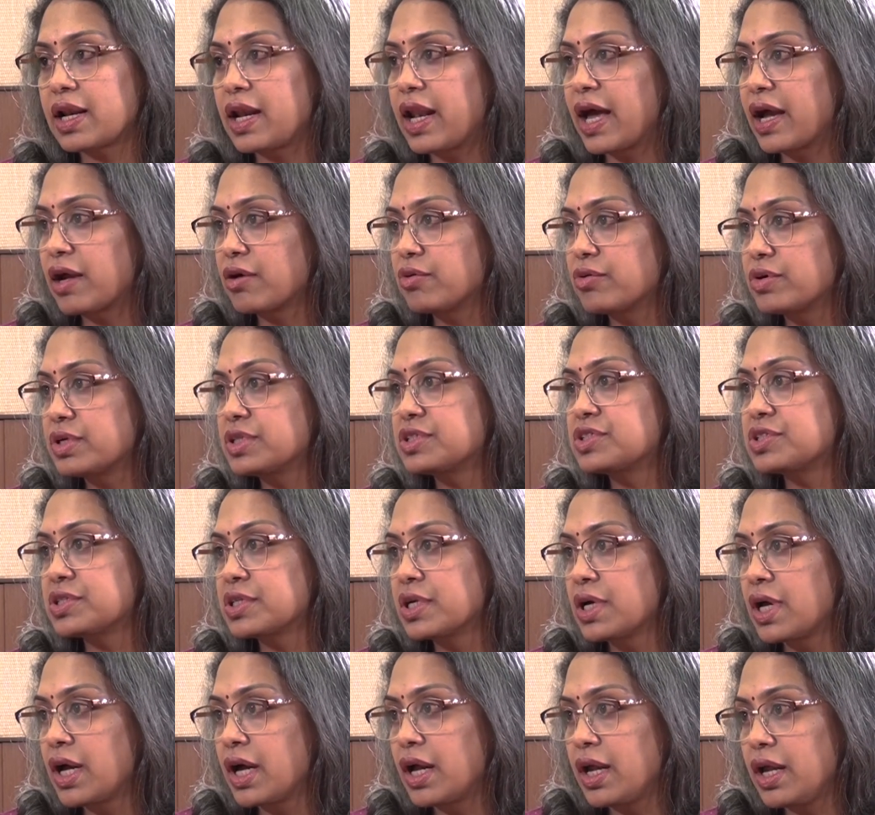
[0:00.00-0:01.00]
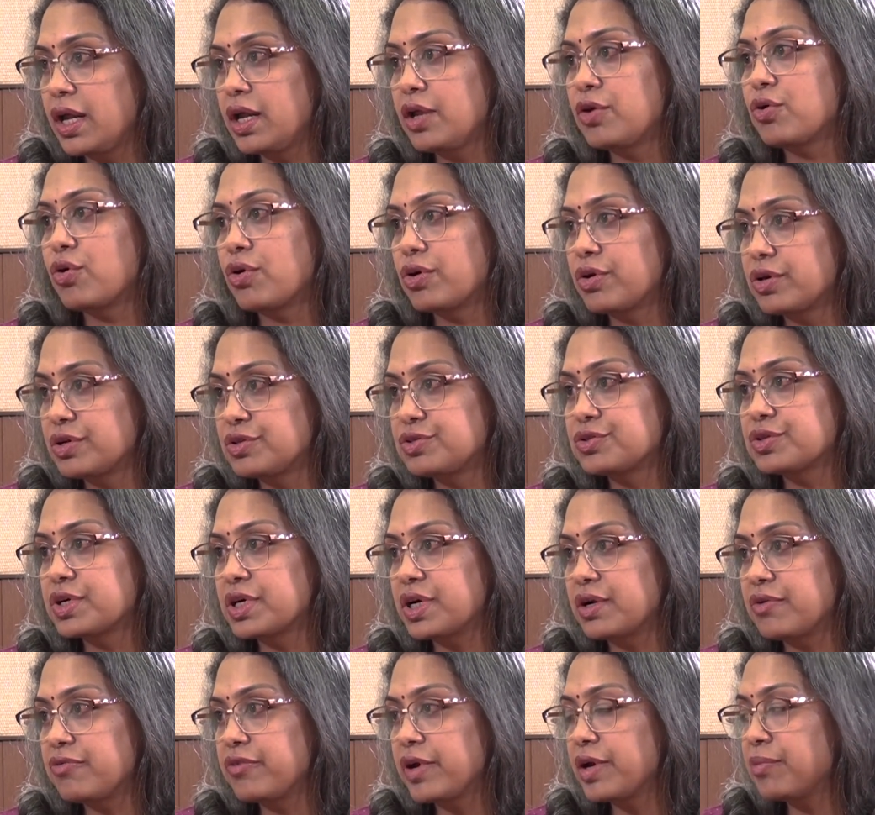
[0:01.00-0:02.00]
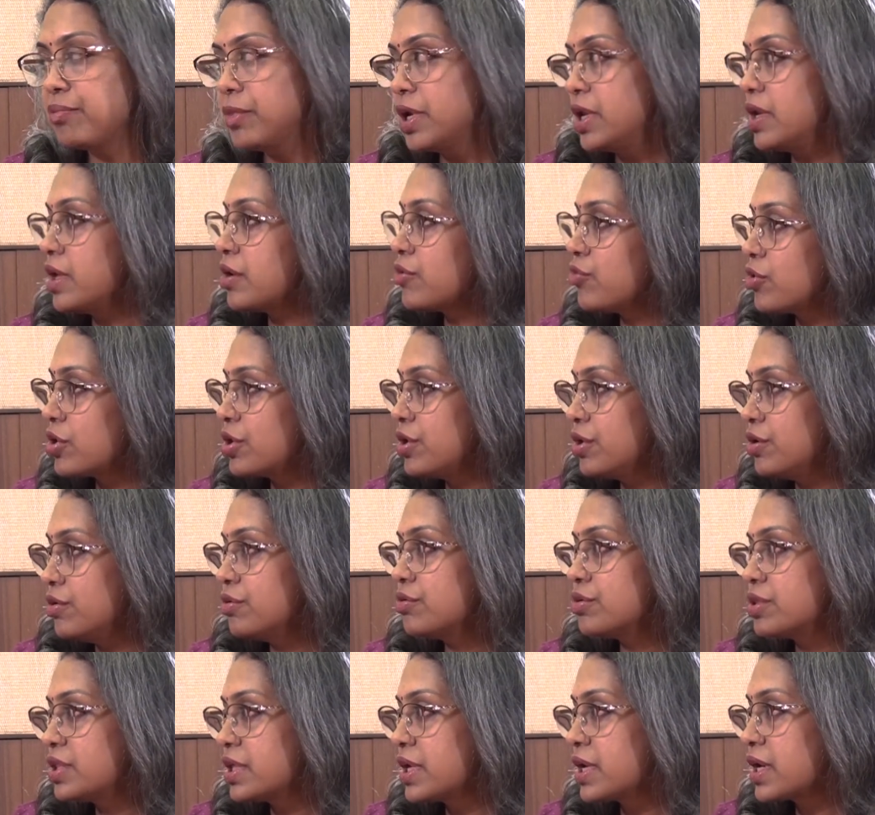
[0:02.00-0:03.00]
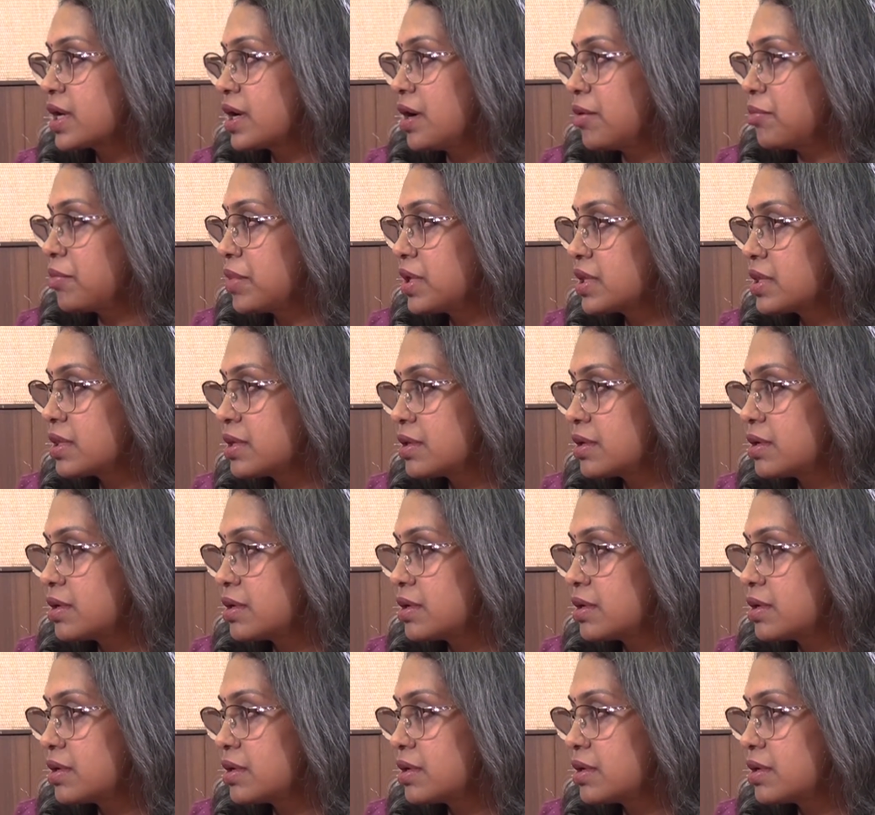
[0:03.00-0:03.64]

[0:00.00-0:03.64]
language in order to convey meaning. What do you think, Amit?